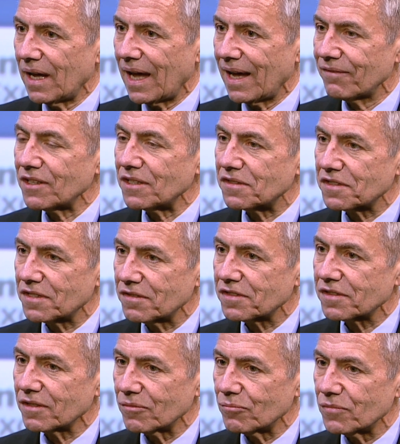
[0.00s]
having
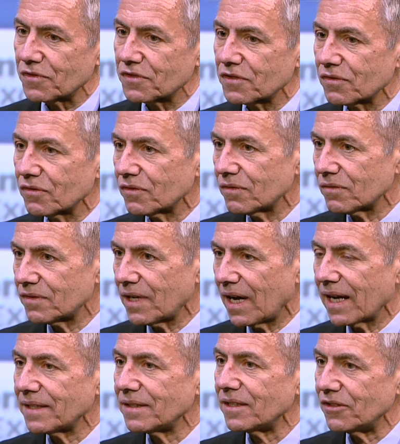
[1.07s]
systems
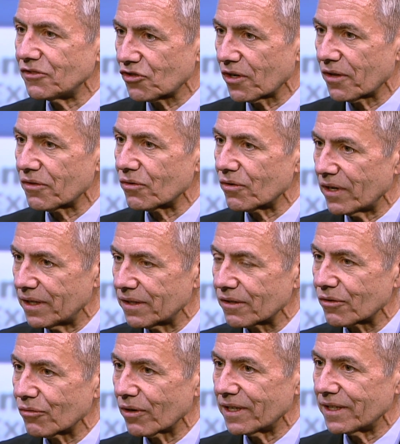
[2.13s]
tied to each other,
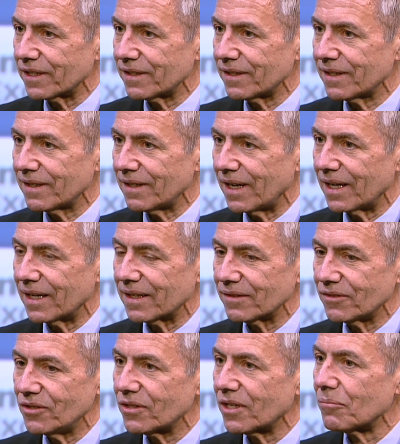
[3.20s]
integrated,
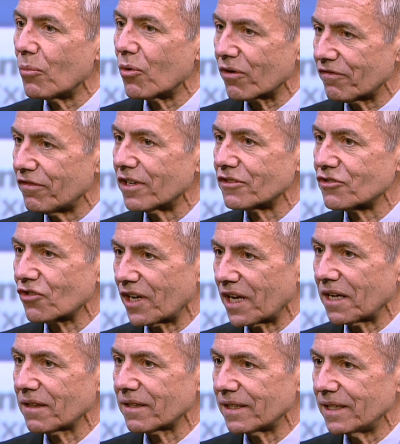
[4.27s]
and you get more
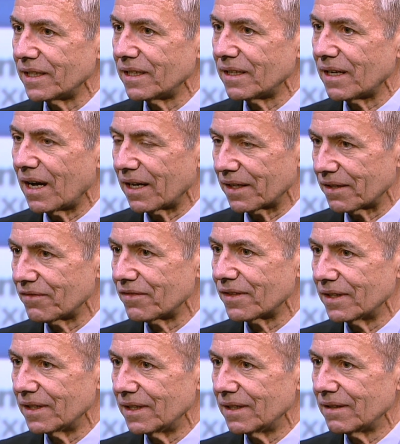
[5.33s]
functionality out of
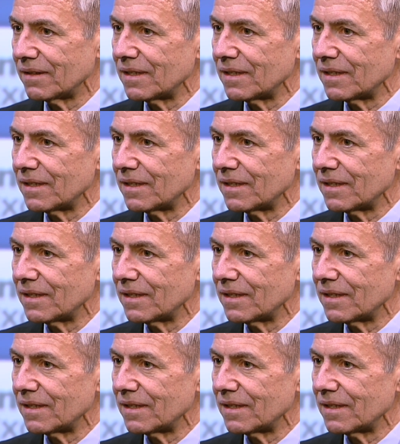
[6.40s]
the